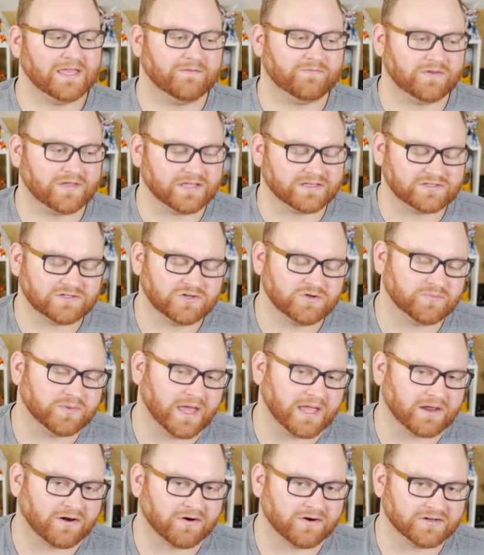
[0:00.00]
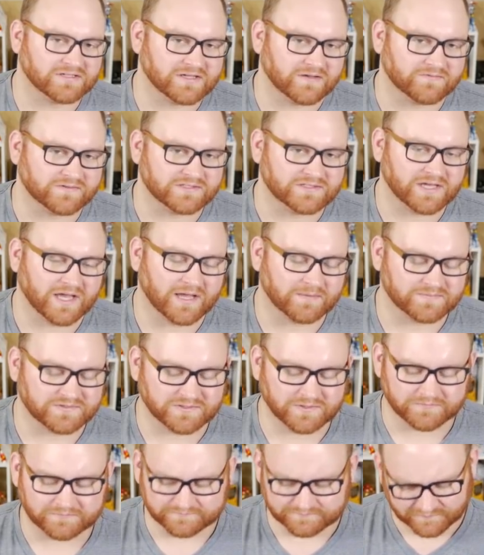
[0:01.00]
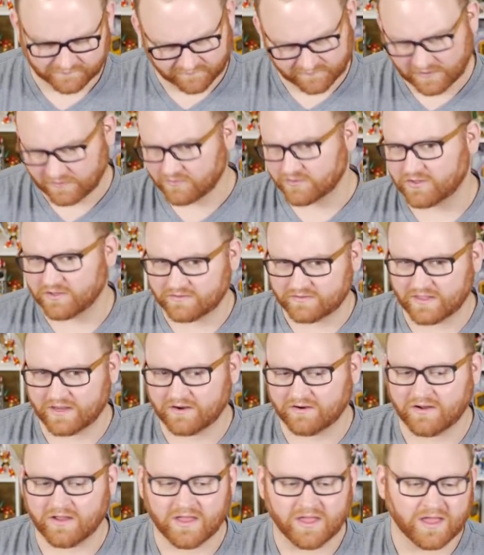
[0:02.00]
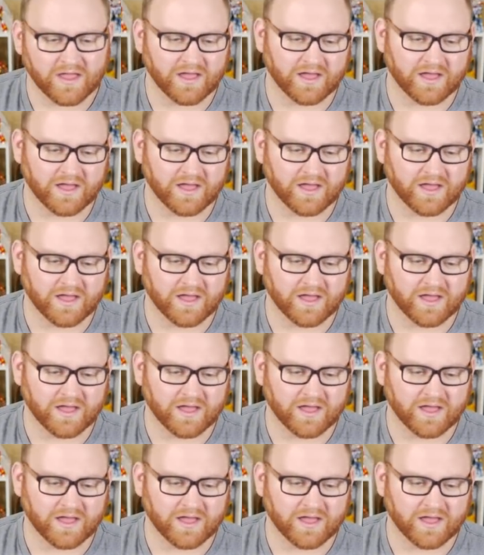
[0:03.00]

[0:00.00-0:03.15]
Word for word: if you get two black cards off the top. So very good there.